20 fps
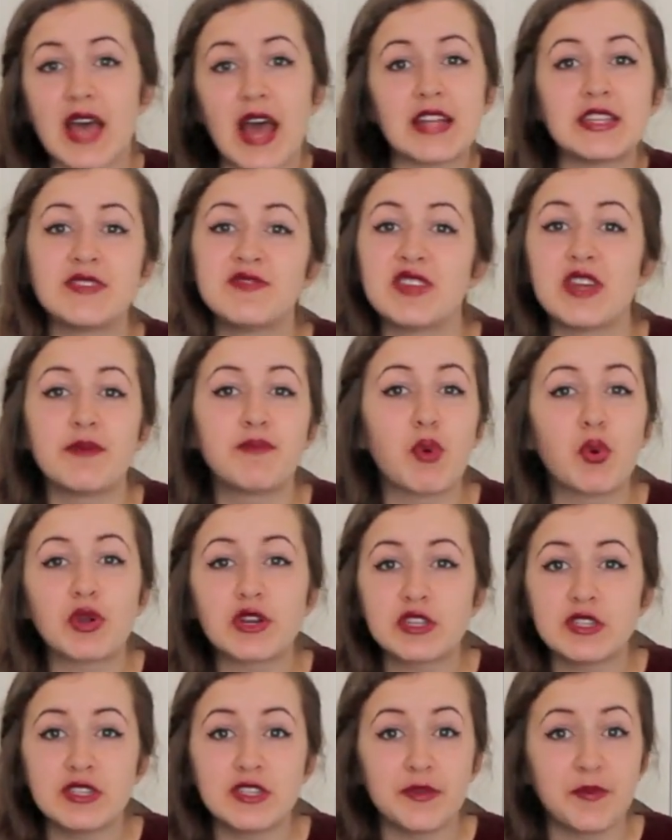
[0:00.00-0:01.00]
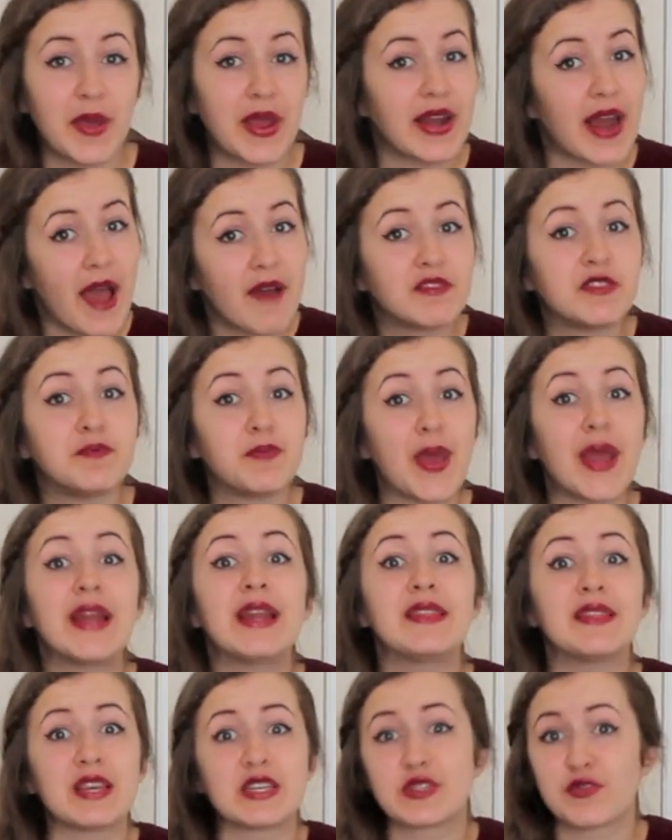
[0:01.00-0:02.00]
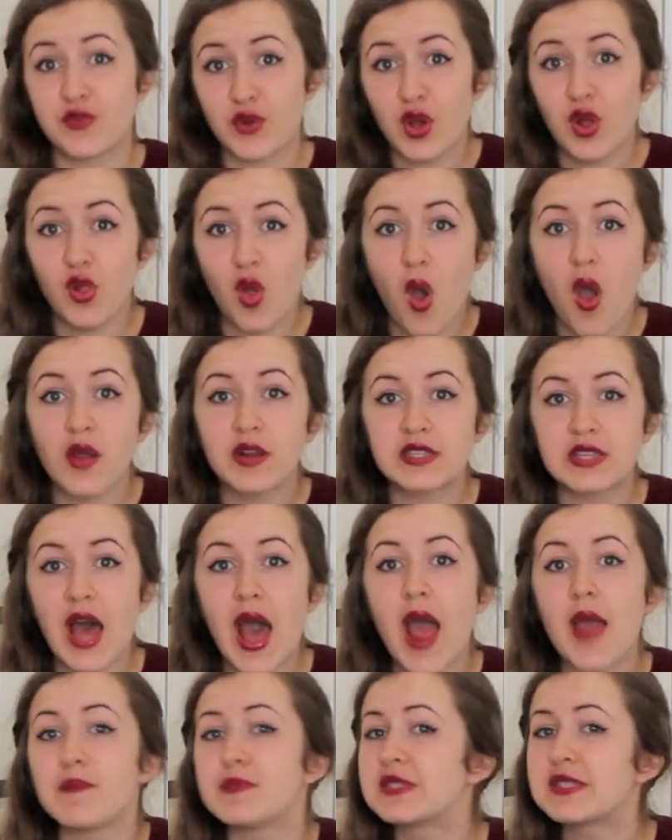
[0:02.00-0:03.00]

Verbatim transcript: sides of the abortion debate have debated this for a long time.